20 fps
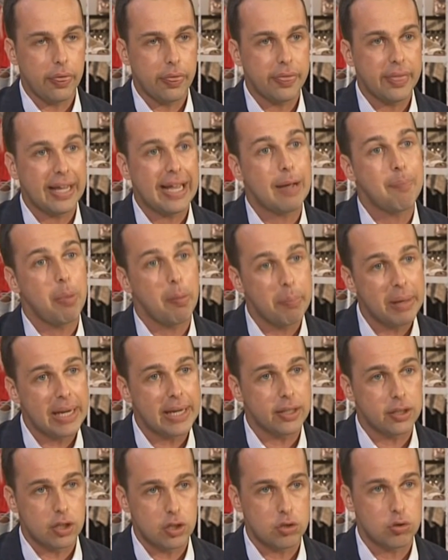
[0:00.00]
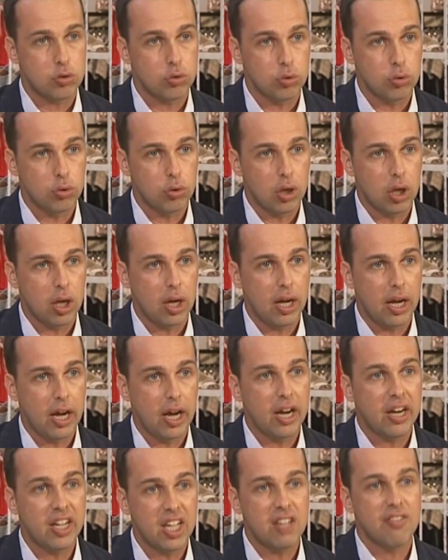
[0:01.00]
the capabilities to uh,
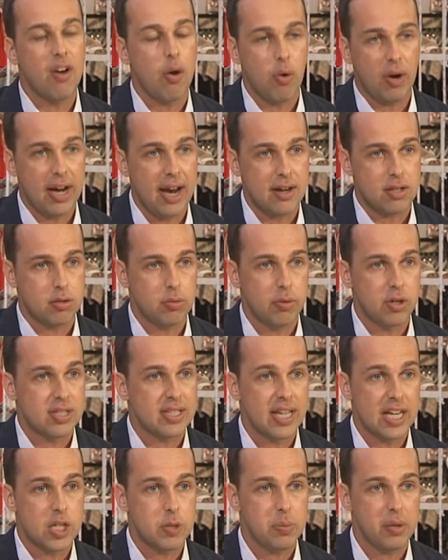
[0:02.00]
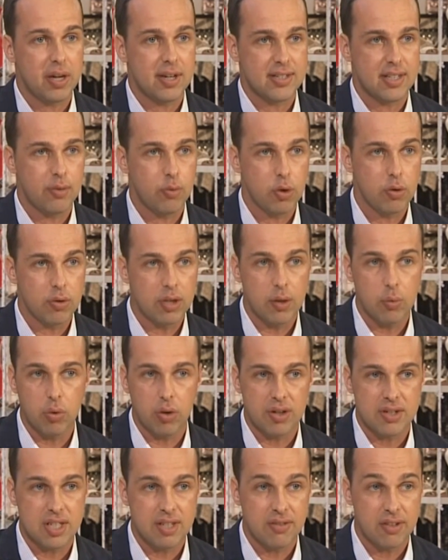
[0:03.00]
give our customers the experience that they would
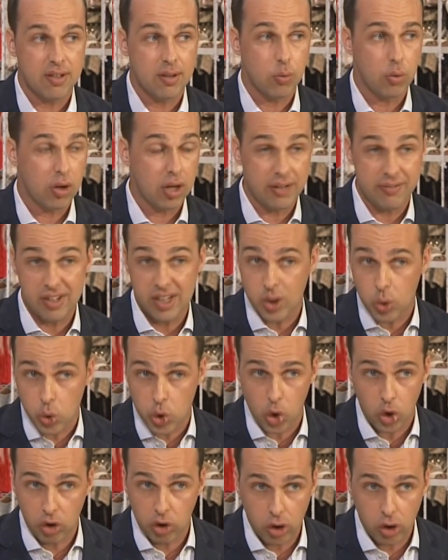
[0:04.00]
receive if they were living in New York